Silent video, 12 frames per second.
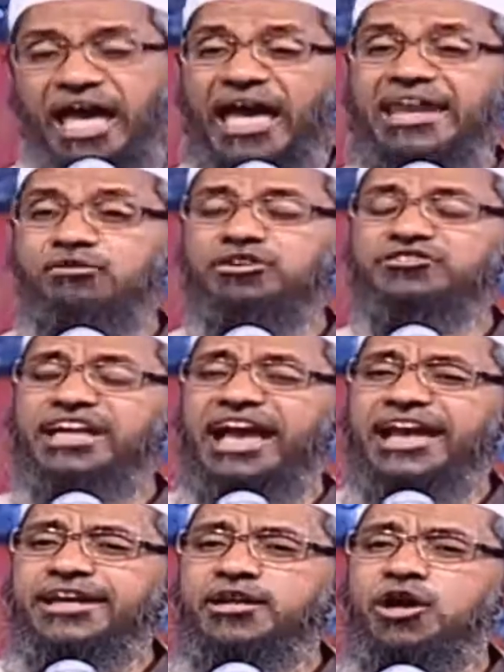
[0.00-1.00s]
And he was the
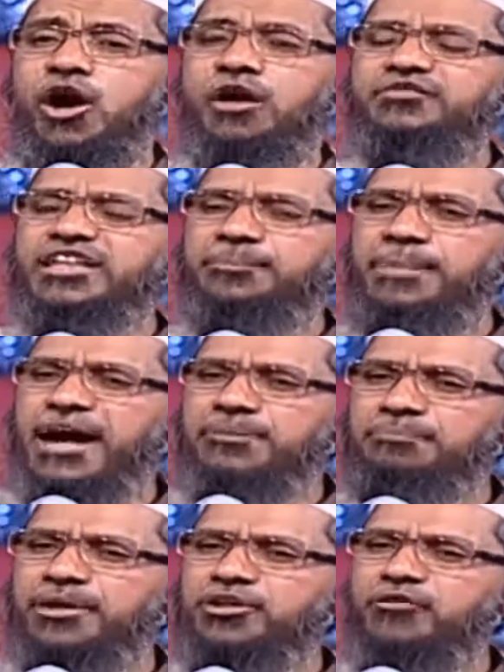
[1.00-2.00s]
head of the
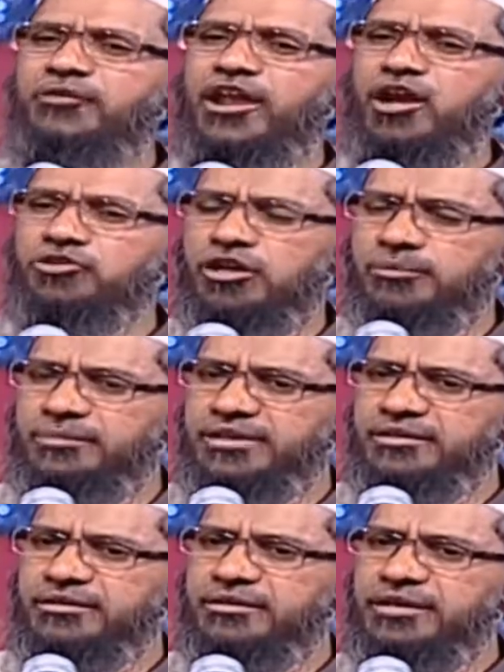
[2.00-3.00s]
Department of
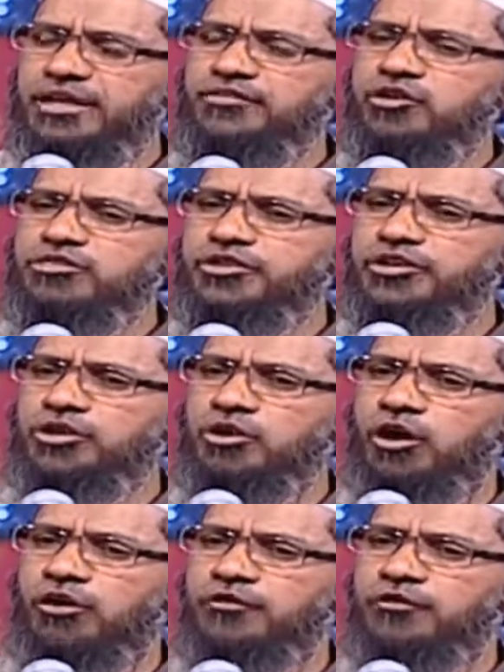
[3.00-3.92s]
Anatomy in the University